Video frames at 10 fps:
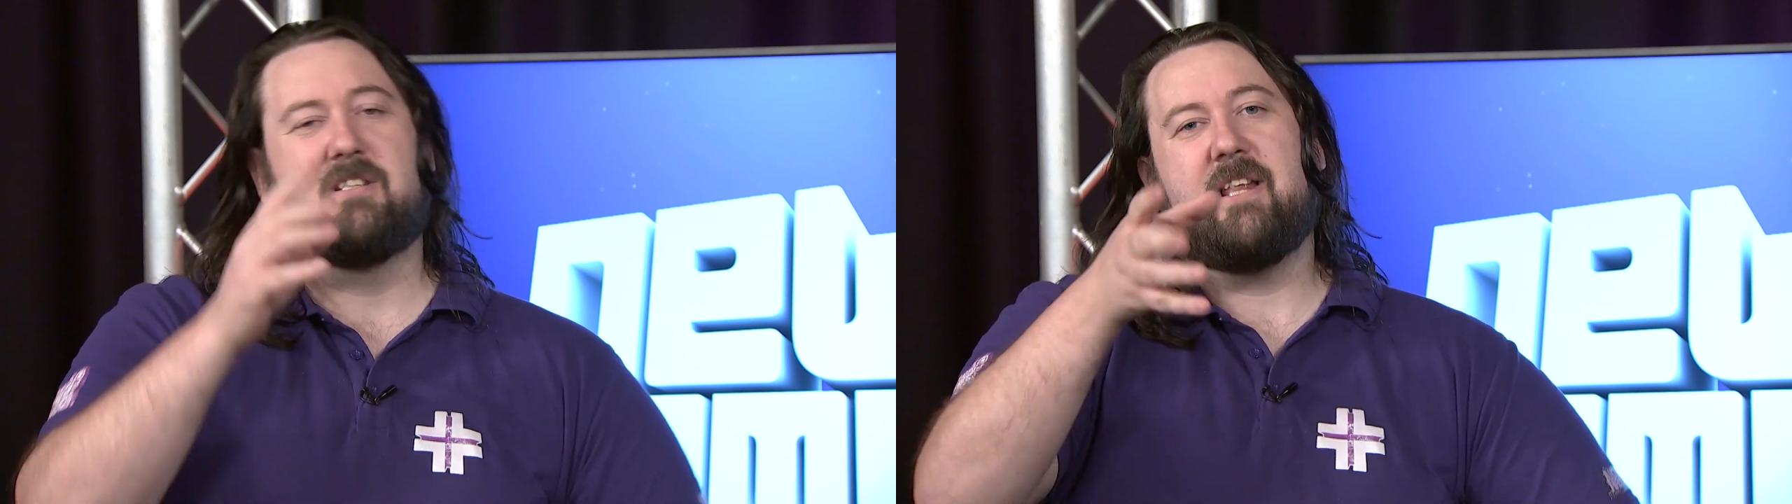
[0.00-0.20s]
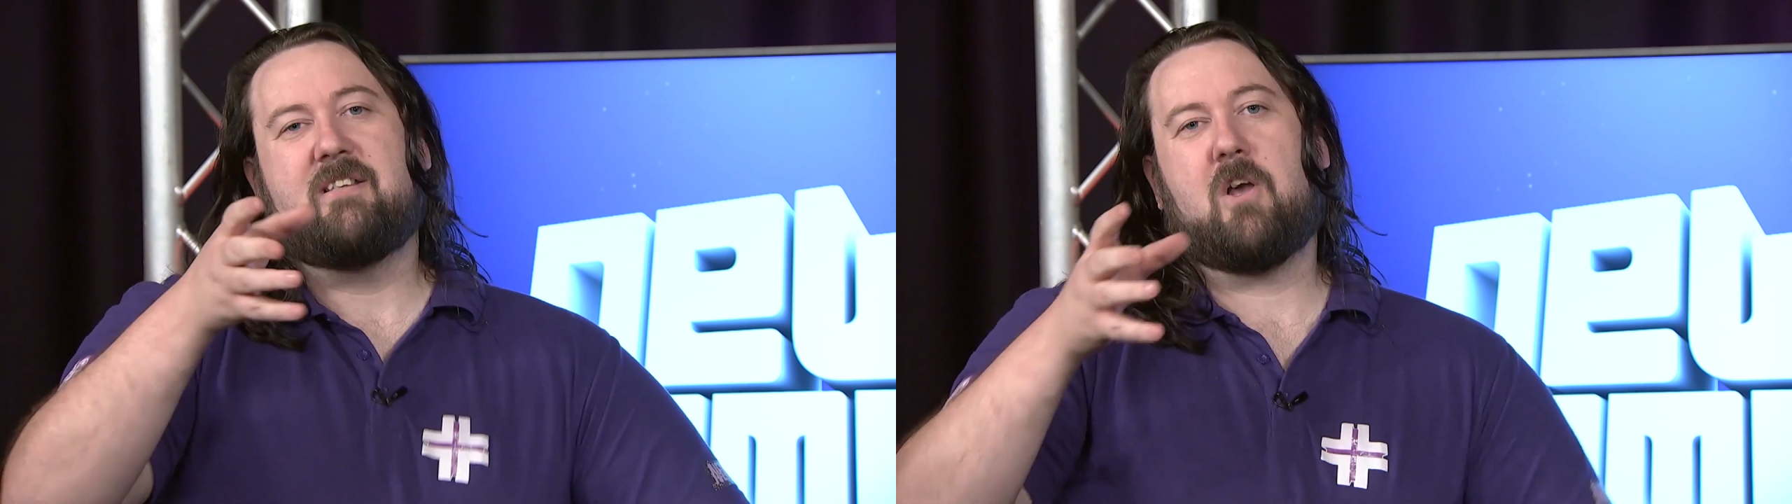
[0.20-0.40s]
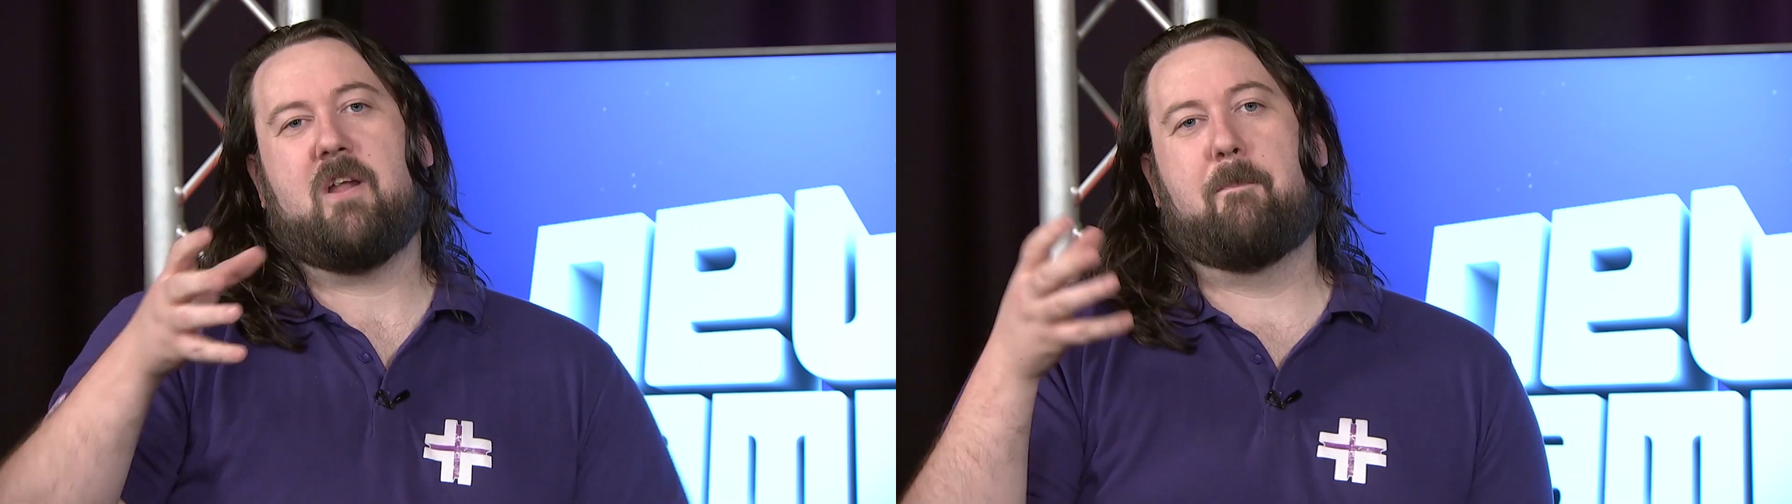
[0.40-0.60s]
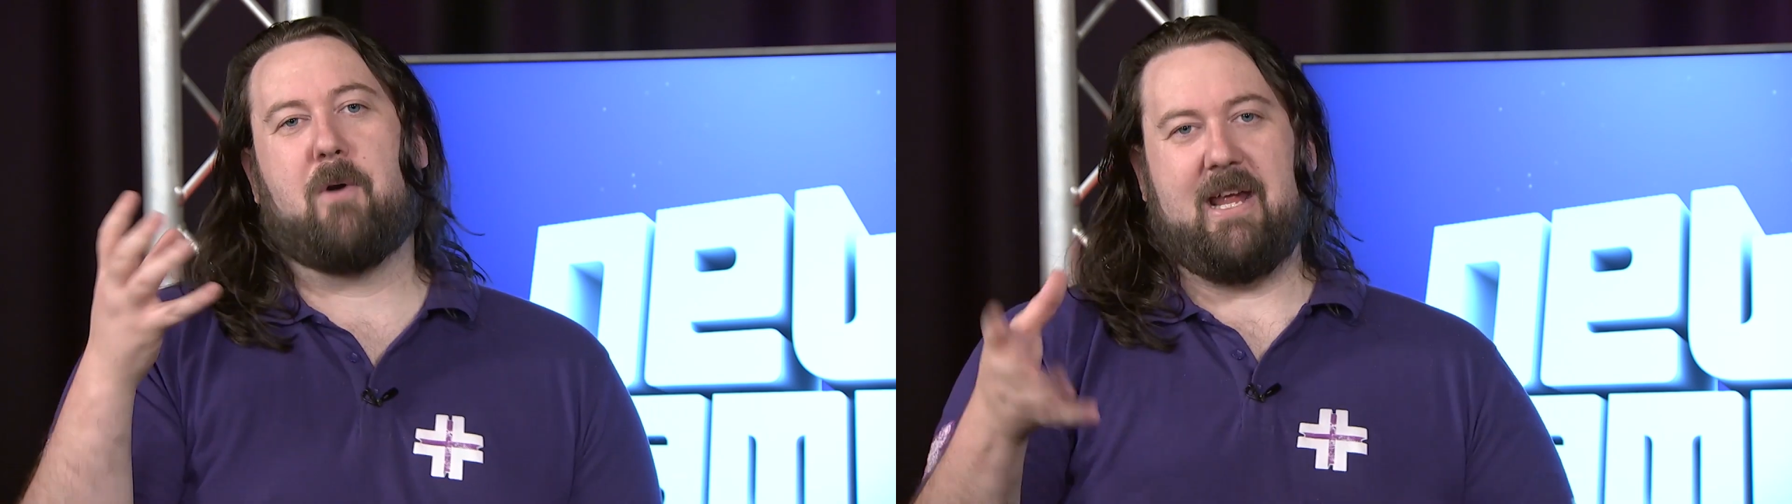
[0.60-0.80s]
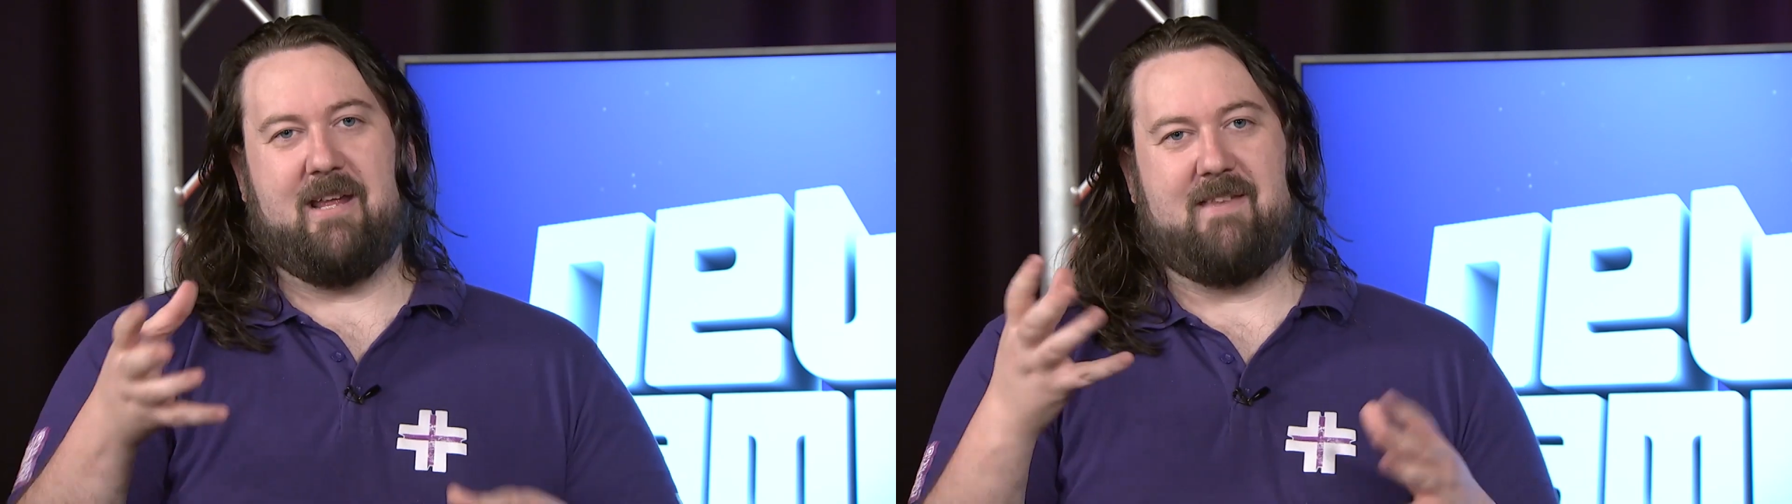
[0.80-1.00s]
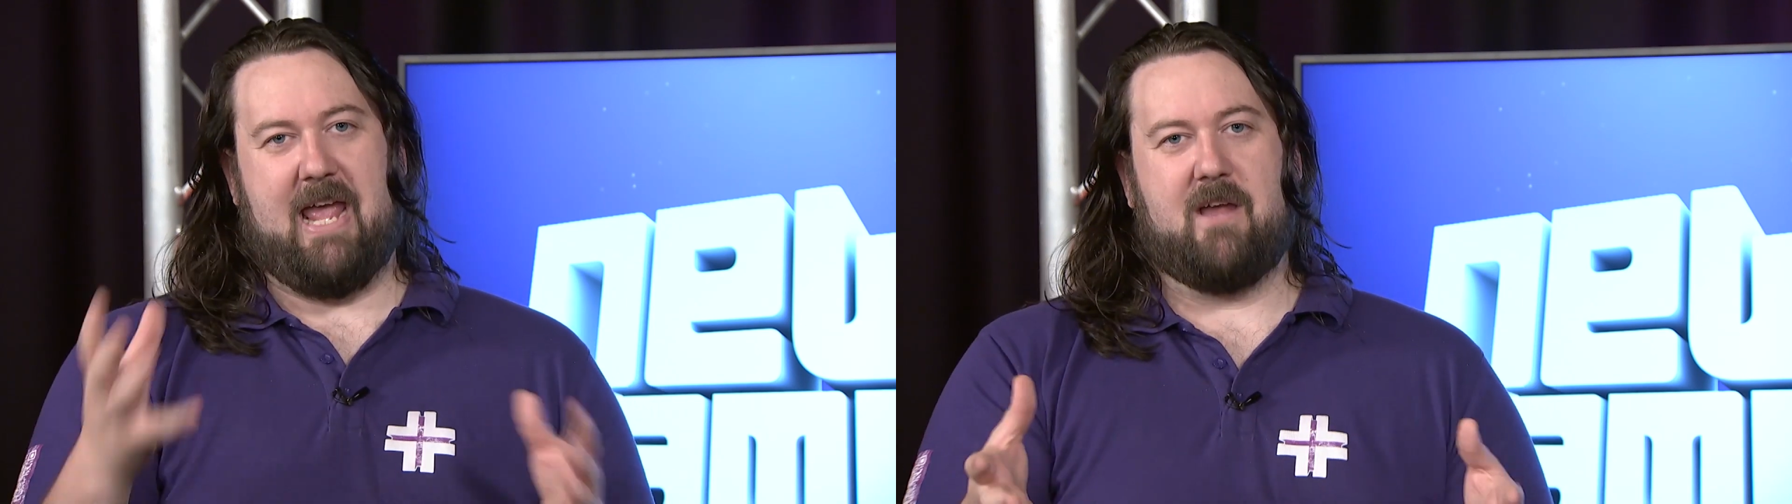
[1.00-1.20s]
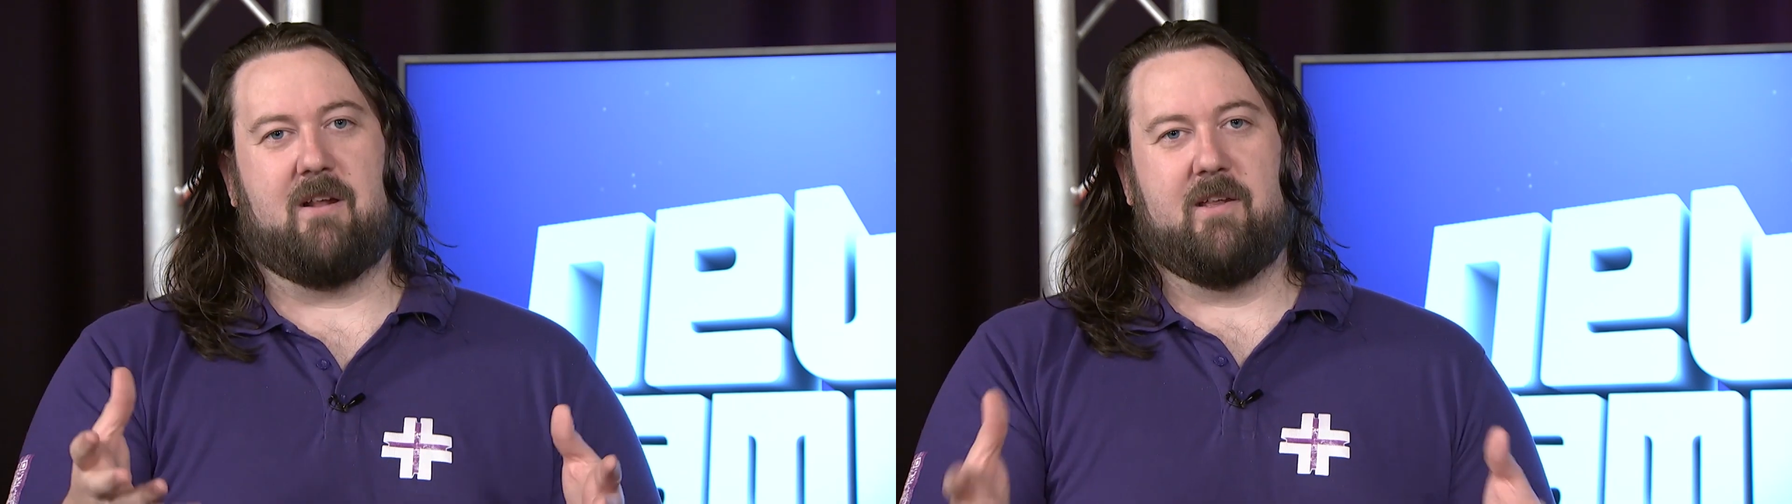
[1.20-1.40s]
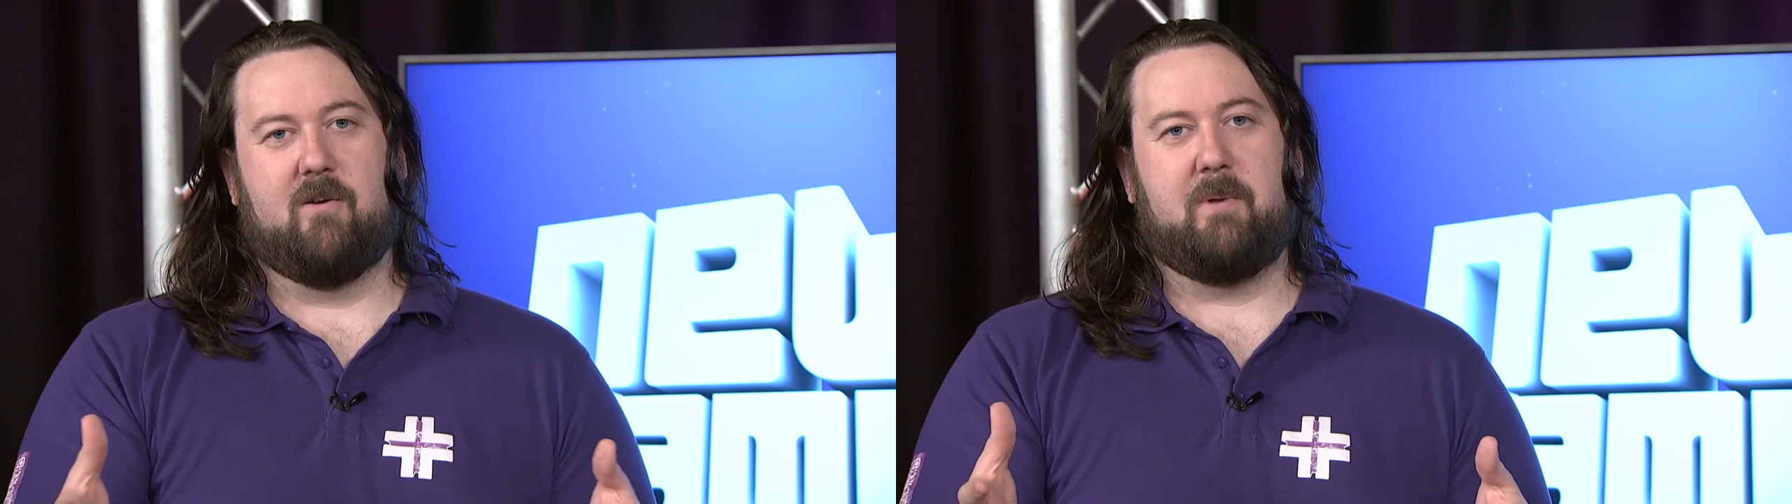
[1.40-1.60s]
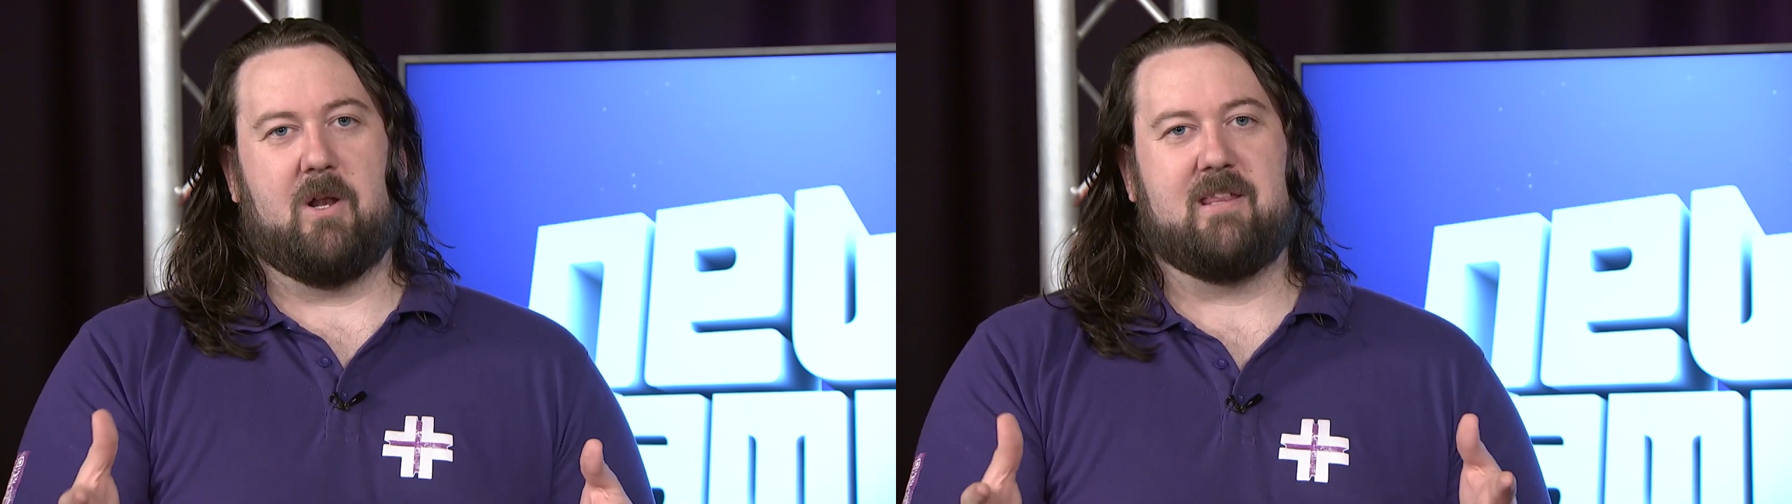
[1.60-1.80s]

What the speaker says: So let's kind of break it down a little bit,